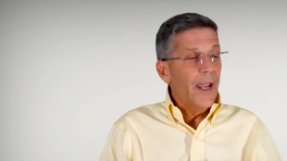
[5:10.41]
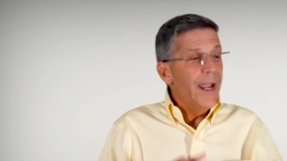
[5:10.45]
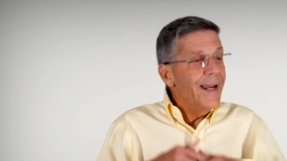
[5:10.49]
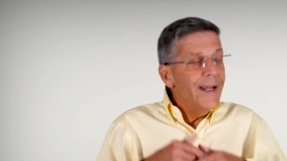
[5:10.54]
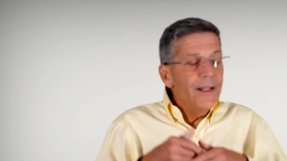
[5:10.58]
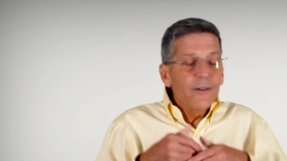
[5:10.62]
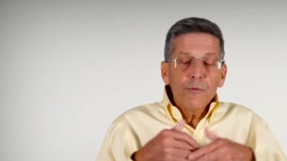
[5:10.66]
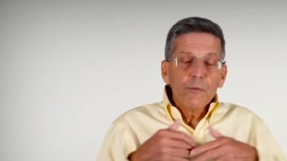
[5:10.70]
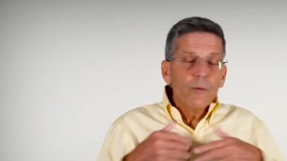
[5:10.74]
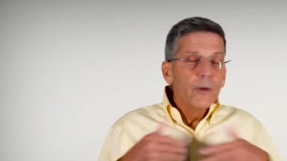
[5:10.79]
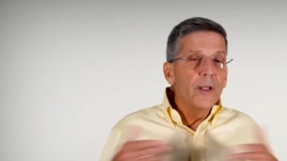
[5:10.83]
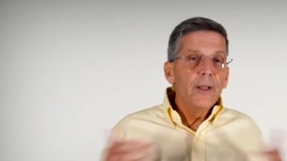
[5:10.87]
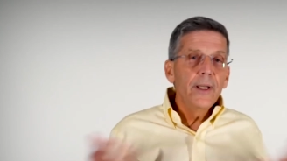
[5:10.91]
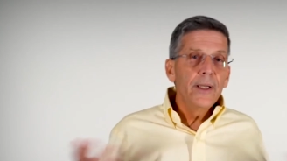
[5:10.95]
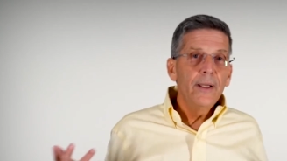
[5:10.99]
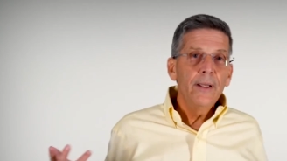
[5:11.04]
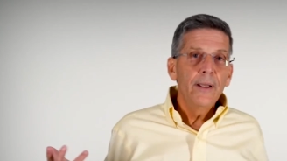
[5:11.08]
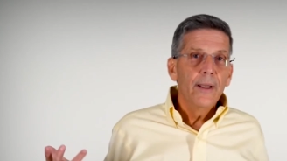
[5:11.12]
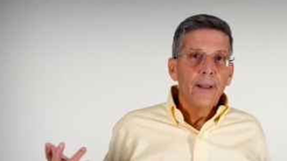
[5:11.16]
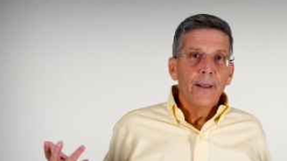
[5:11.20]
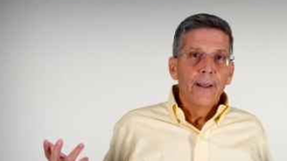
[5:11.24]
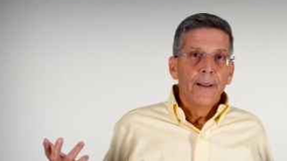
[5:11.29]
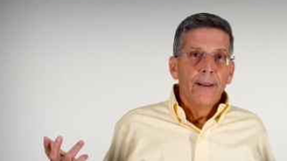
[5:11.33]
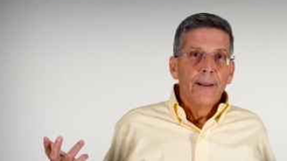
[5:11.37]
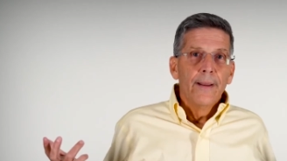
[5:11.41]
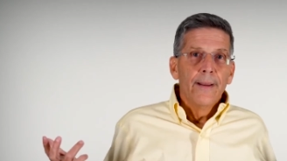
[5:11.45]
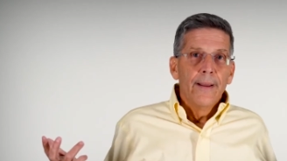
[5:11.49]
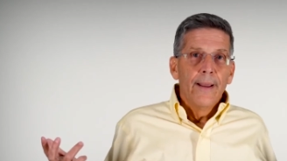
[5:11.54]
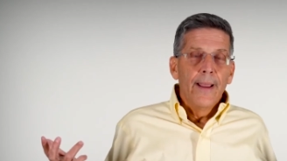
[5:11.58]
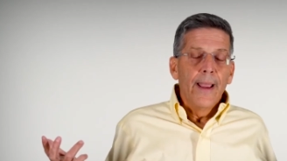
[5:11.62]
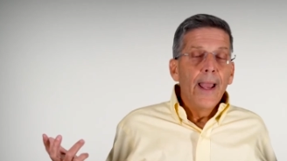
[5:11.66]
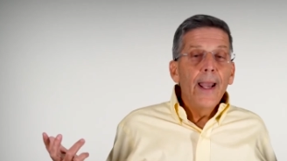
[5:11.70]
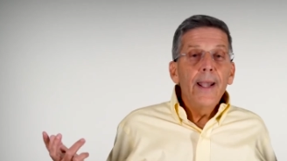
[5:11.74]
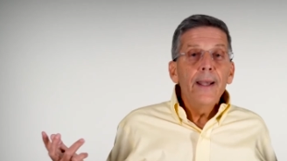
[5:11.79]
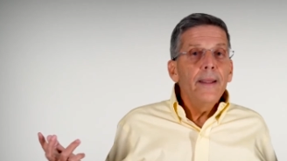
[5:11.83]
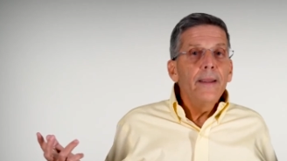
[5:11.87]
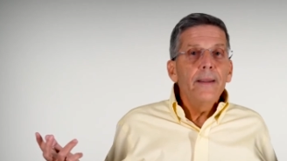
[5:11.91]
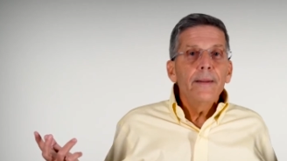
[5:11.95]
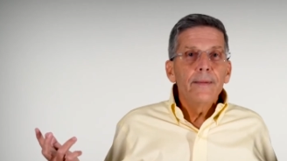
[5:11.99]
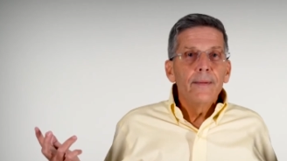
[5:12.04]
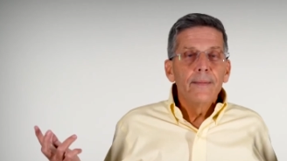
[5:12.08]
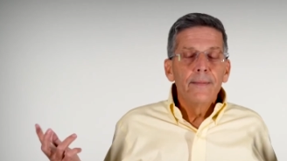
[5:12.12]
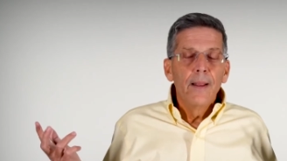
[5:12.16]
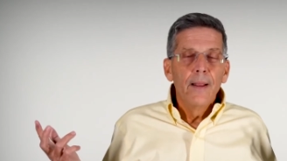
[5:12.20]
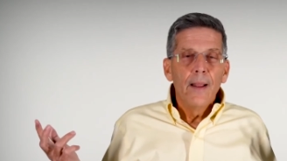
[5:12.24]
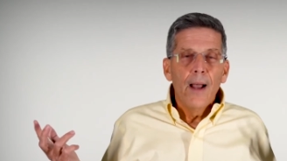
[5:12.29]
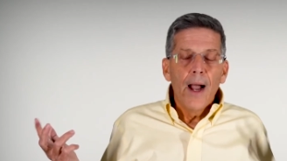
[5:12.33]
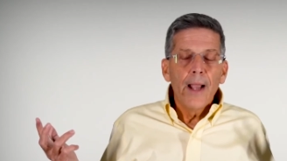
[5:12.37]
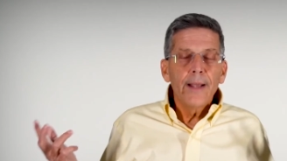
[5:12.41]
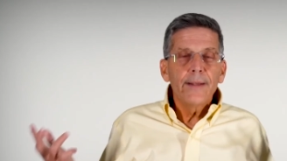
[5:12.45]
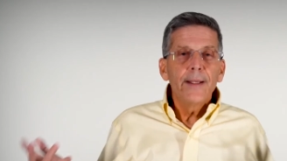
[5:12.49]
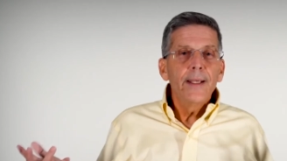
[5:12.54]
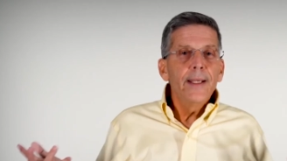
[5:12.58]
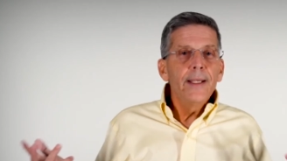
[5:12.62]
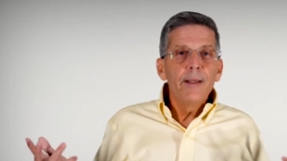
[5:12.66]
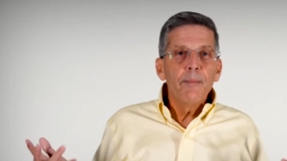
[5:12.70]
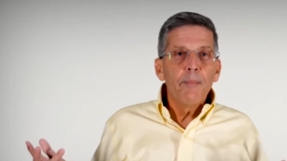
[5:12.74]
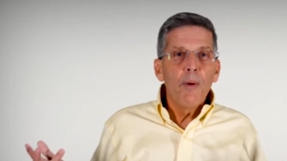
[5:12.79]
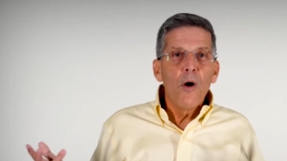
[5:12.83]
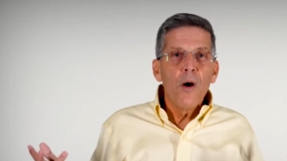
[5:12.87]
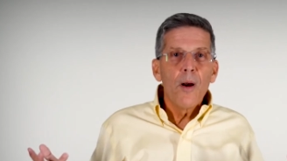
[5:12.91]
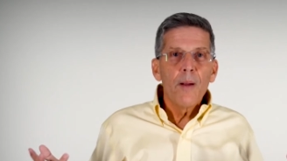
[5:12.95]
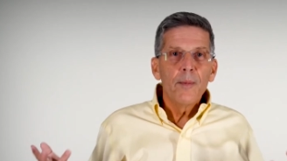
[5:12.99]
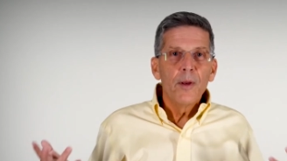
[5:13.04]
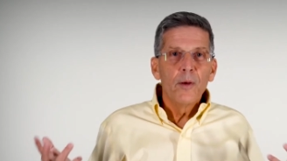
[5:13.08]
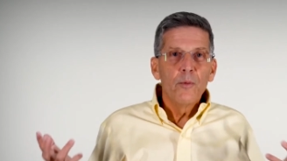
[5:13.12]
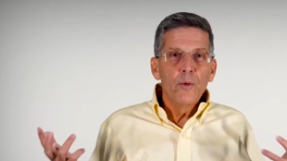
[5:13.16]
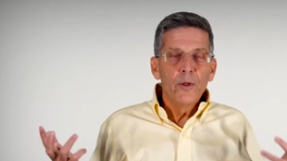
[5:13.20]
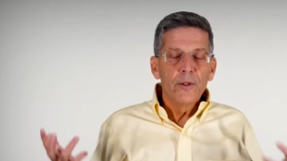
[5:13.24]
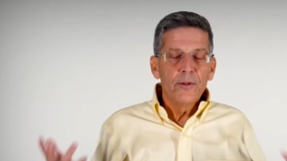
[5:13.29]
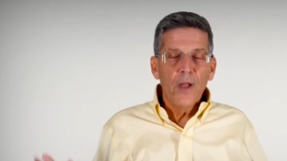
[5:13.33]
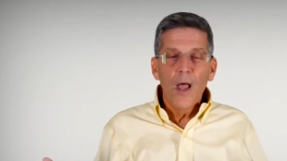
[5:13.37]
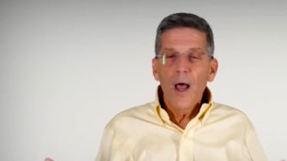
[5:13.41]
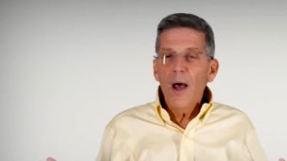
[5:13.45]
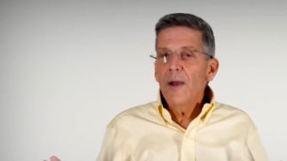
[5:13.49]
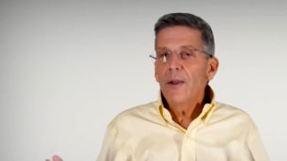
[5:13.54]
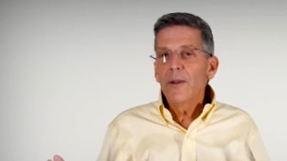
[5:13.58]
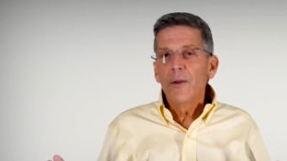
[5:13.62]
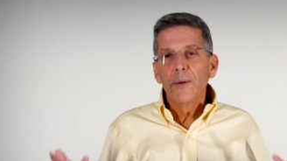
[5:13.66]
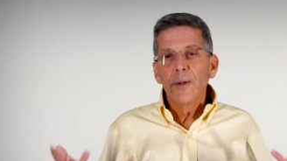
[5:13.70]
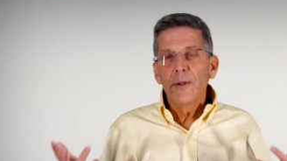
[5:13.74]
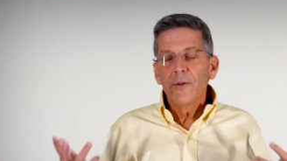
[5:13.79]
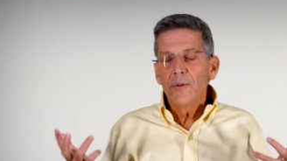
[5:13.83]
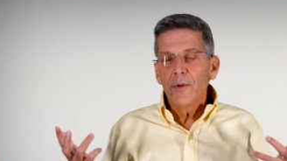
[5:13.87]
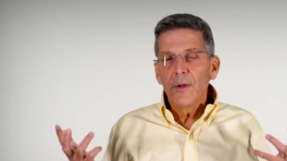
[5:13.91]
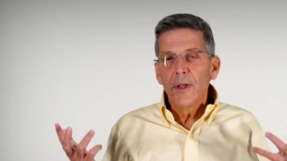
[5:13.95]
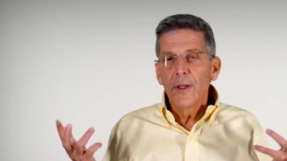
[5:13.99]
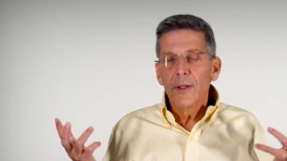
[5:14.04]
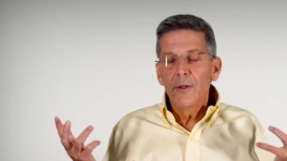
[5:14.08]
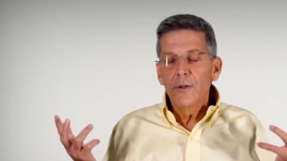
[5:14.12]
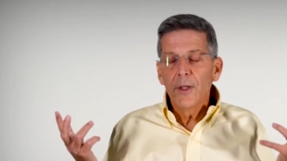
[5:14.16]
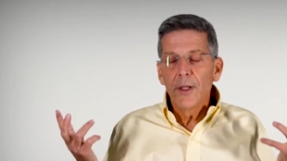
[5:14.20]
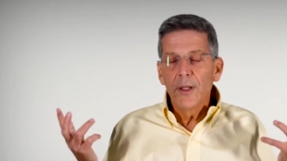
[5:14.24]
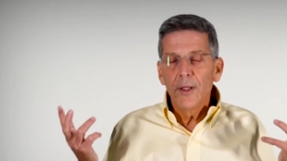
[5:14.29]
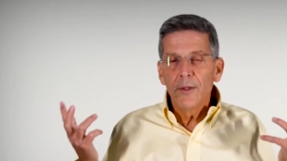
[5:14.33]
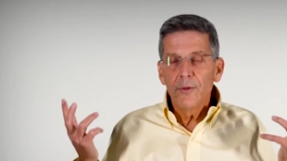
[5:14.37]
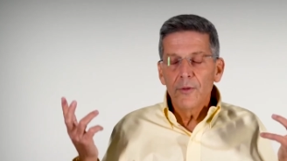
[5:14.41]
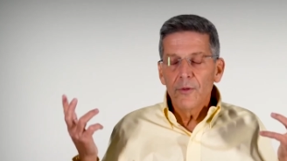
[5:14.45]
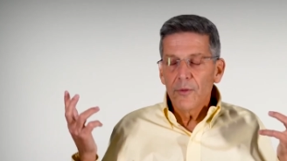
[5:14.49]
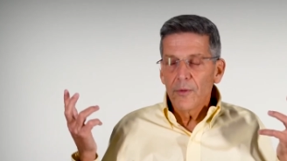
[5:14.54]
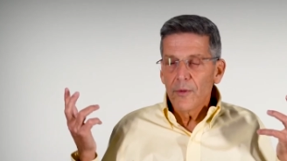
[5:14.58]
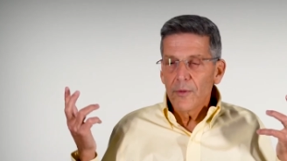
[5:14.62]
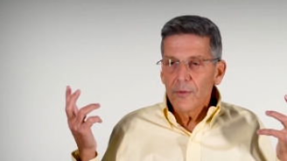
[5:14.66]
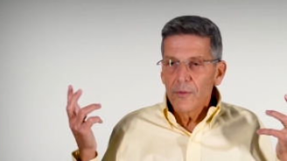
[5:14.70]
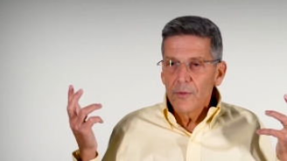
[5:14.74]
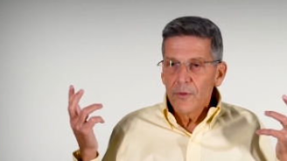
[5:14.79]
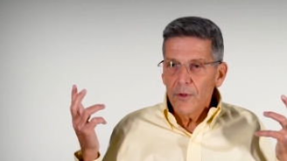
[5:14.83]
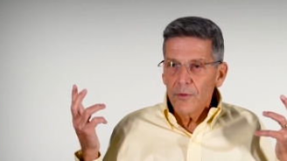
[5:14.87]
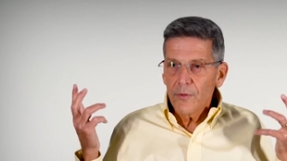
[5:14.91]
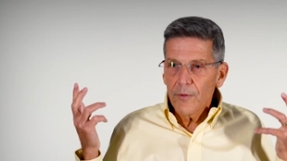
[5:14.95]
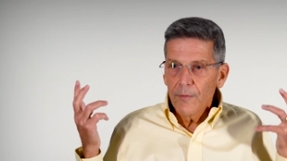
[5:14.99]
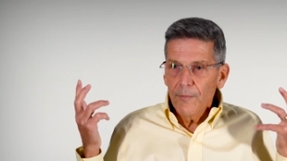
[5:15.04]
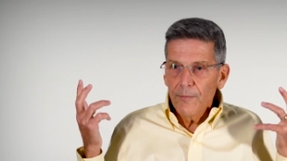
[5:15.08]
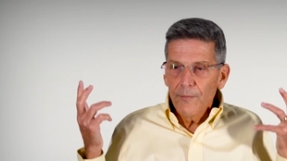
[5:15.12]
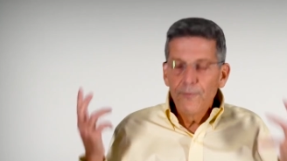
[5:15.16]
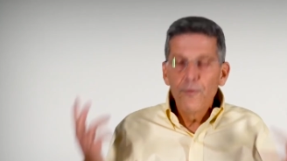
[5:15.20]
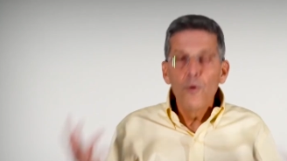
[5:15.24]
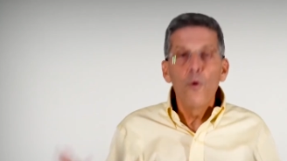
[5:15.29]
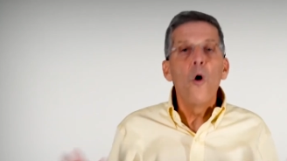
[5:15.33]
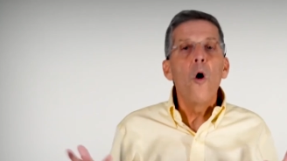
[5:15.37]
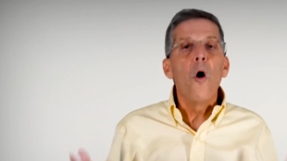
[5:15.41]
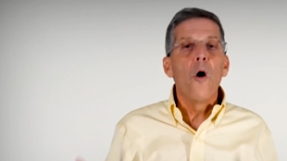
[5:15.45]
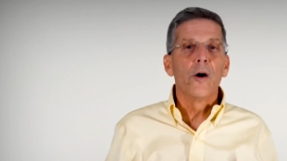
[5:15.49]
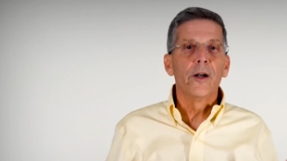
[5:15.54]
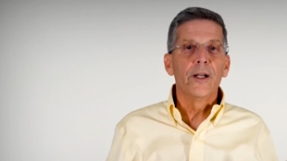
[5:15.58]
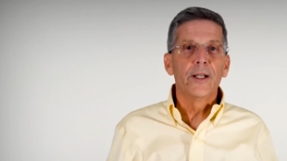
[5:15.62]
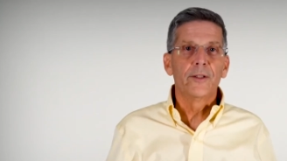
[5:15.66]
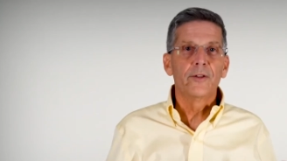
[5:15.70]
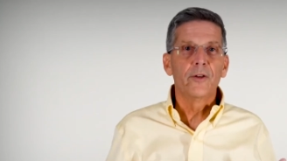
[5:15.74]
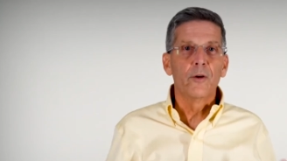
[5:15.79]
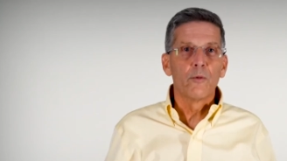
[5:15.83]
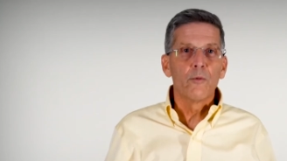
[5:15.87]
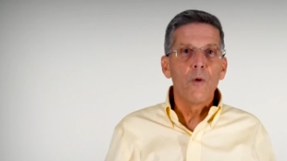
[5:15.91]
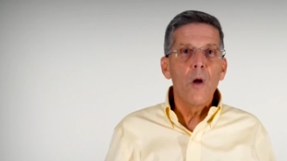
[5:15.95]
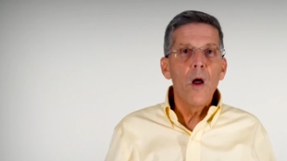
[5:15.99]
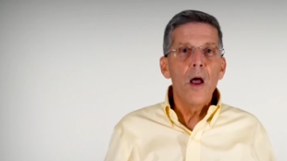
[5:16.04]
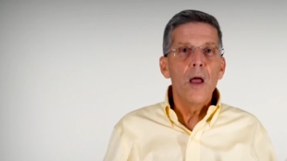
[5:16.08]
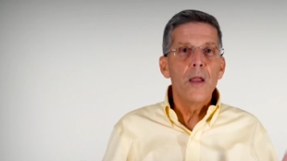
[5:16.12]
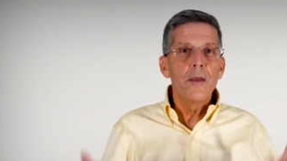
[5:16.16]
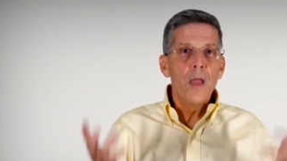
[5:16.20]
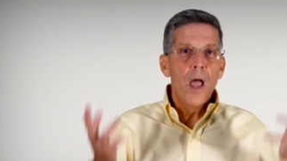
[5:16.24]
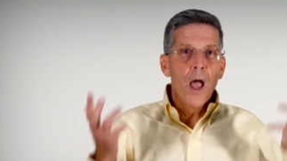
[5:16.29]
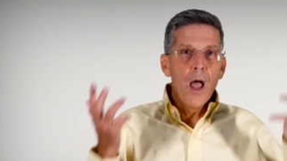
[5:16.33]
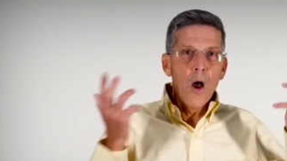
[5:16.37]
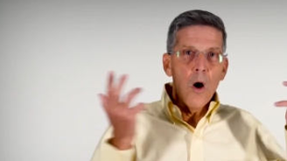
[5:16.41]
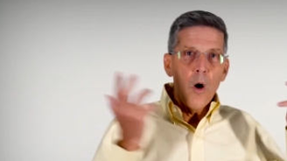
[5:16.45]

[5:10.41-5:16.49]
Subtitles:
And it's really, any IT department would tell you it's just foolhardy to run